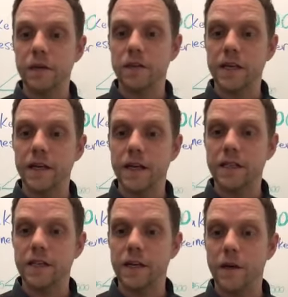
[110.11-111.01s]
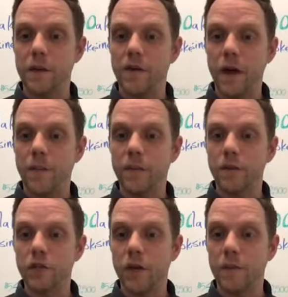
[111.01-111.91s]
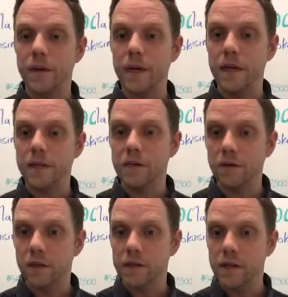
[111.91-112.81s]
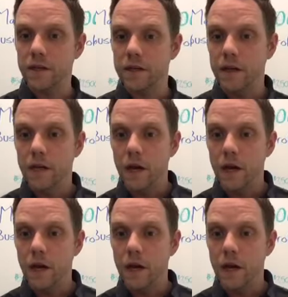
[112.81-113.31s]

It looks like you guys can hear me. We've got people jumping in, so it looks good.